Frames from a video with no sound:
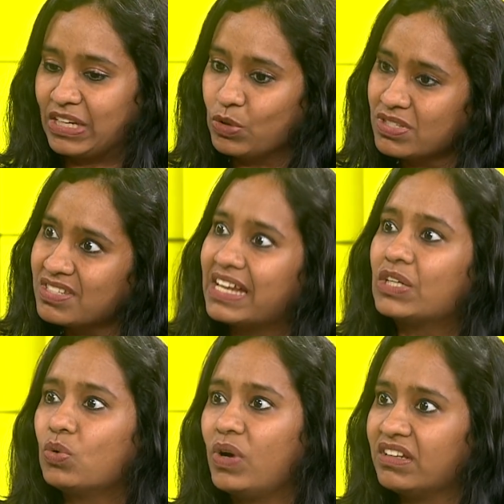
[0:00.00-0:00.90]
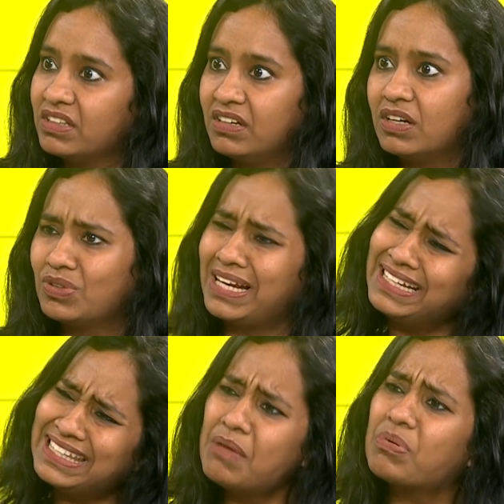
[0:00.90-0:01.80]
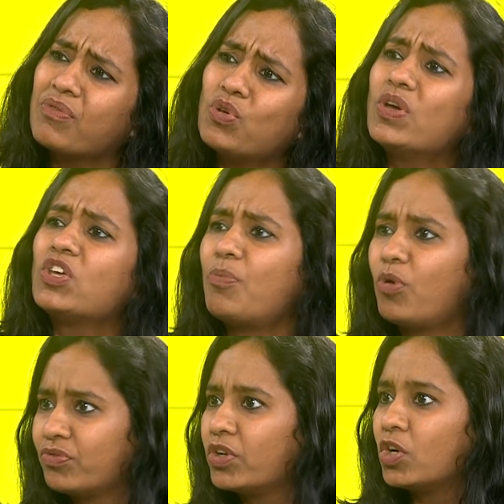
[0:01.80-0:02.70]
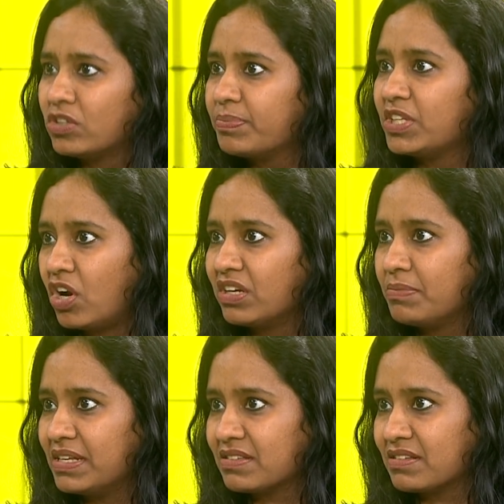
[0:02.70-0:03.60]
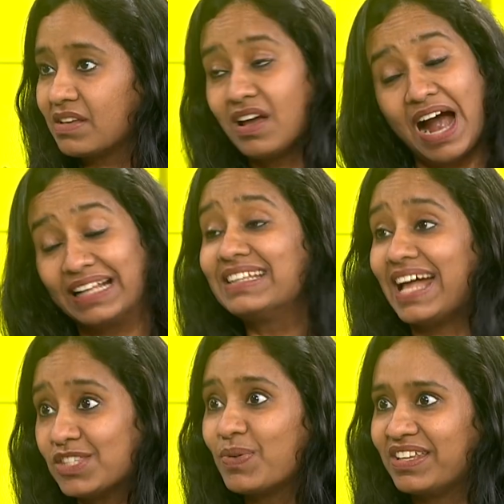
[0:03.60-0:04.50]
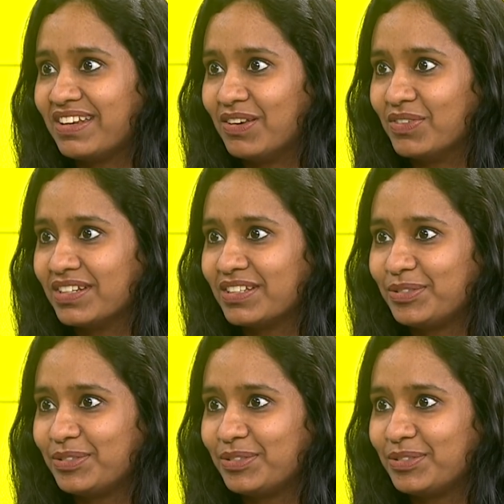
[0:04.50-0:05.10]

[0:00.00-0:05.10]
that you stick to and adhere to that and keep reviewing your portfolio on a periodic basis. Okay. I think that's very relevant.